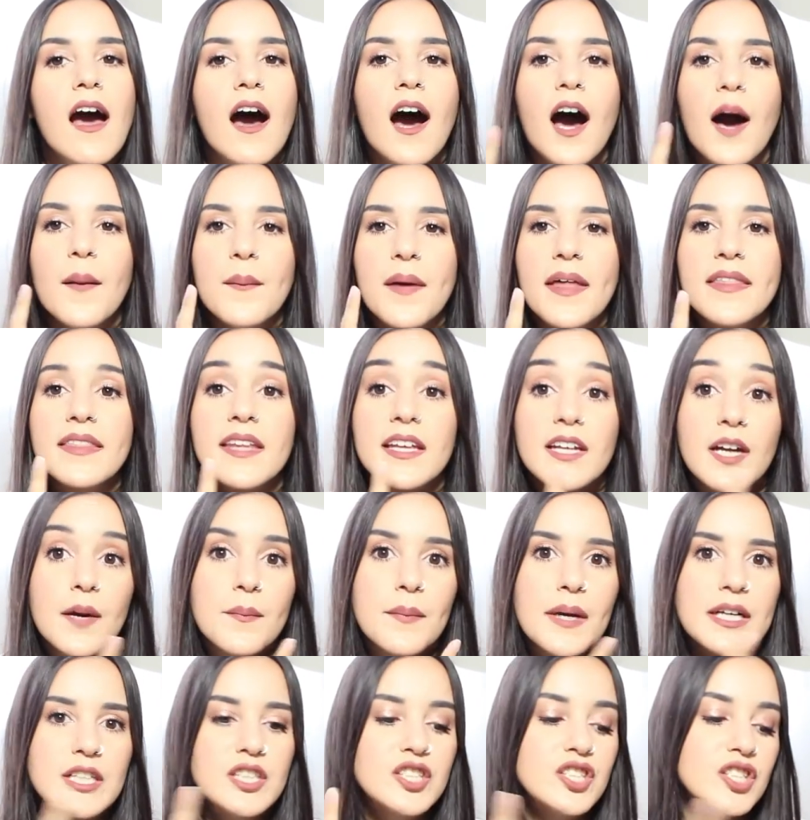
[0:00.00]
um, and then on
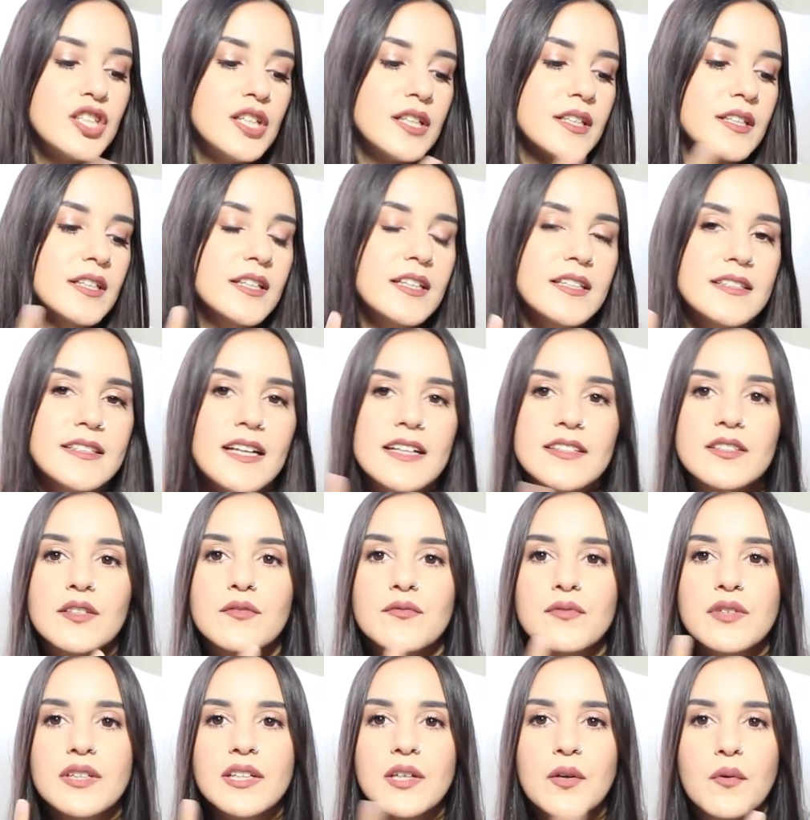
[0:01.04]
my chin because that's a
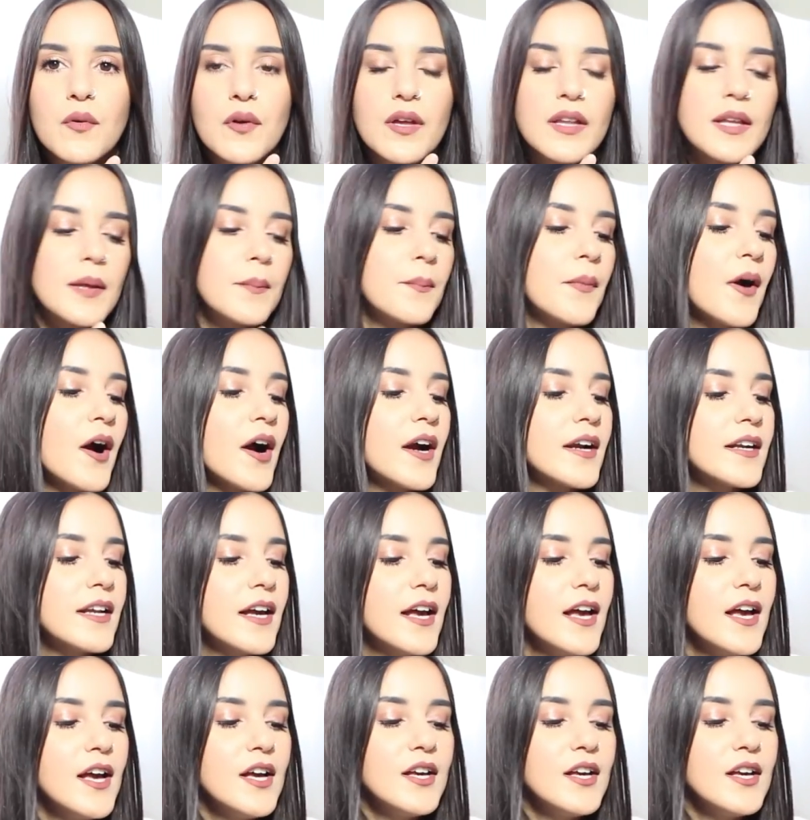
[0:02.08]
really oily part